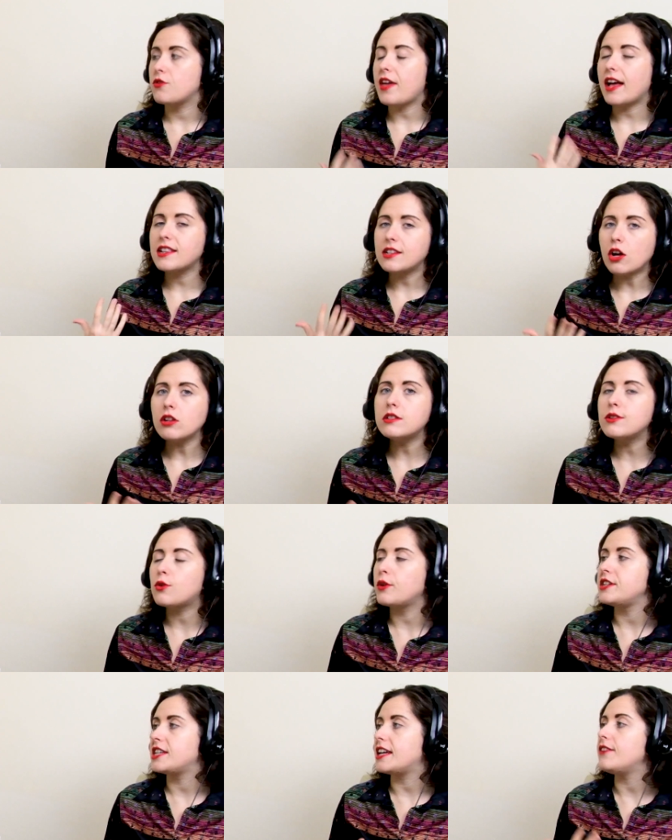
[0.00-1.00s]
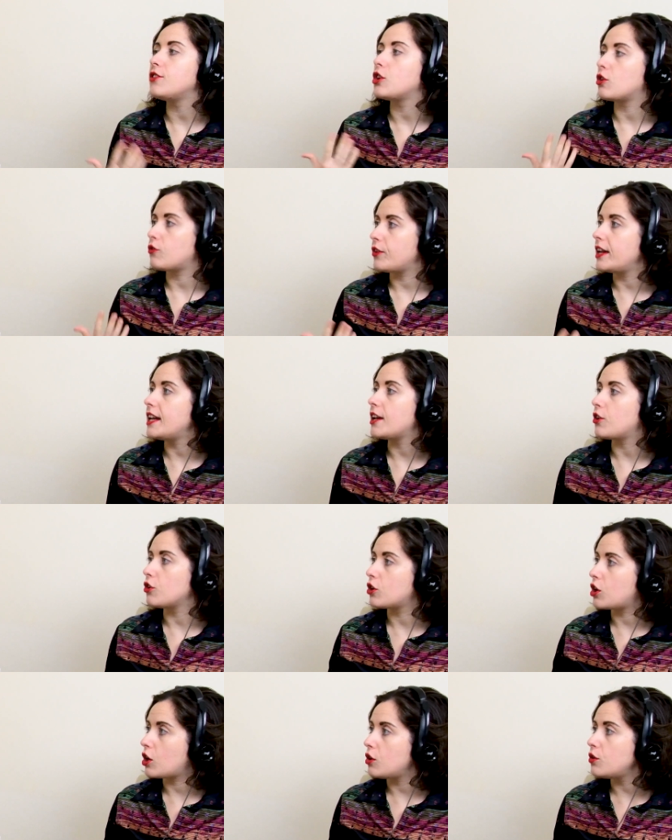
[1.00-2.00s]
So that's also going to give you a really
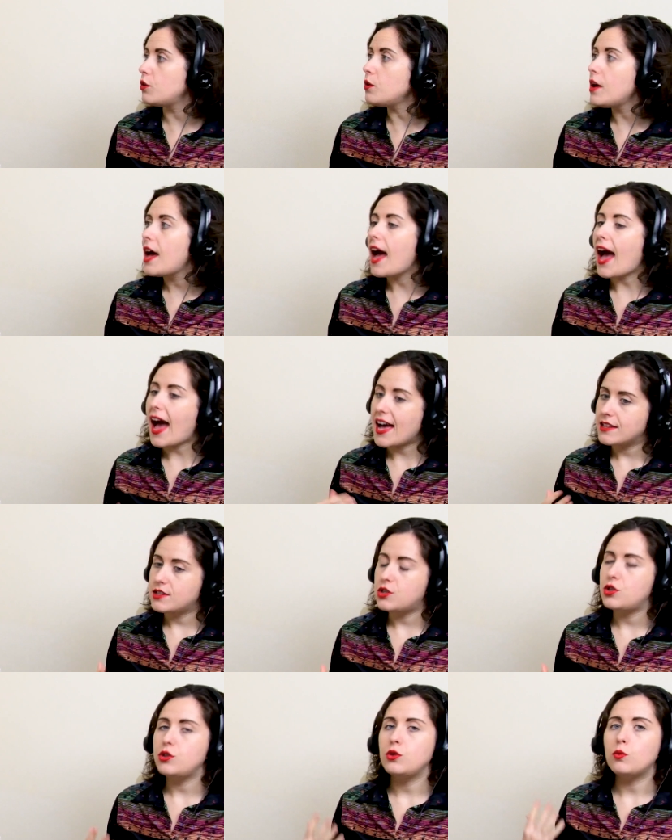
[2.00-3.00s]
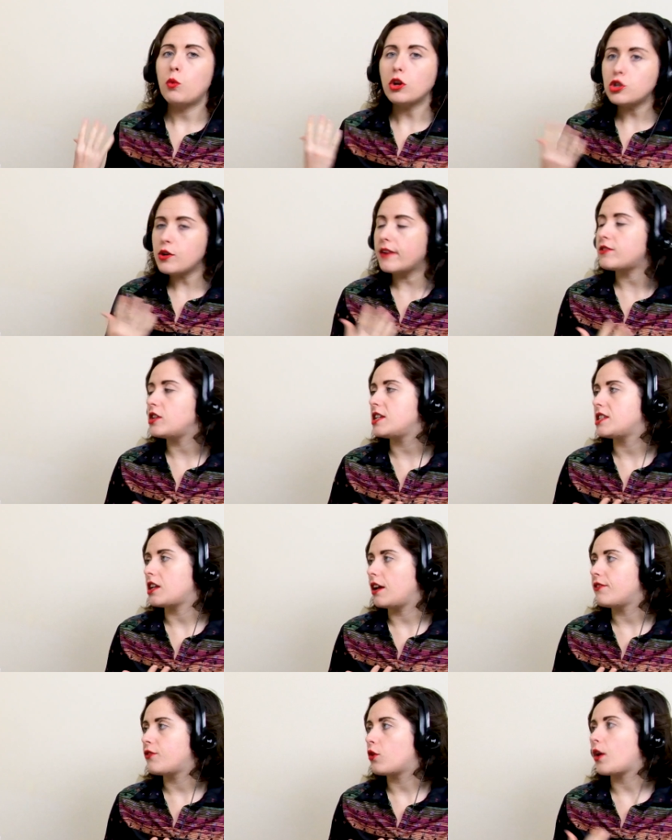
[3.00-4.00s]
good clue as to what you have to listen
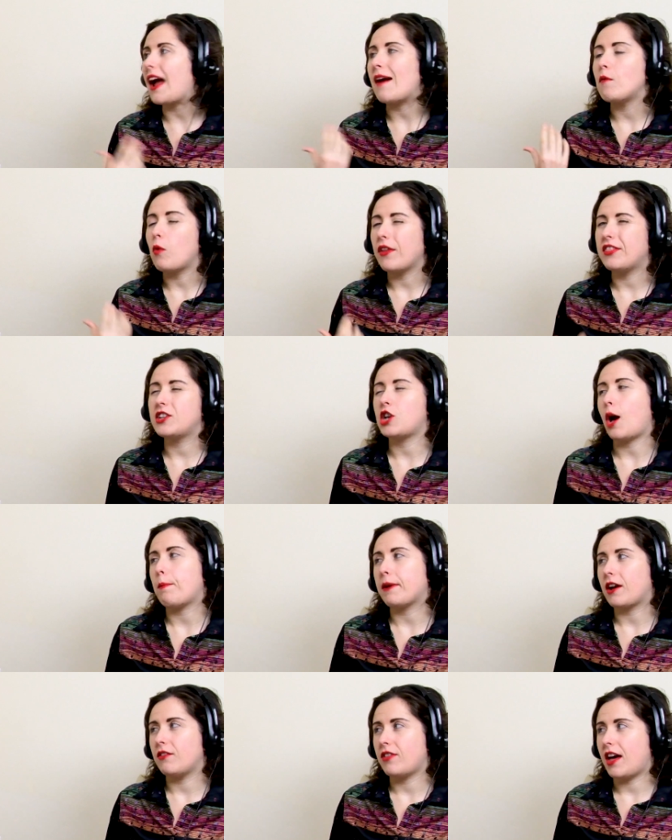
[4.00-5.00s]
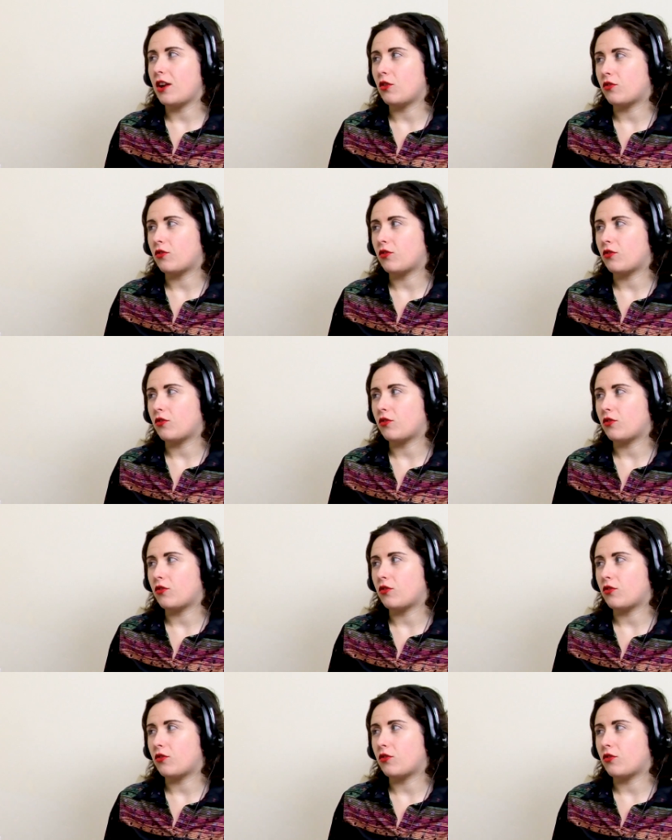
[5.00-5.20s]
out for and what the topic of that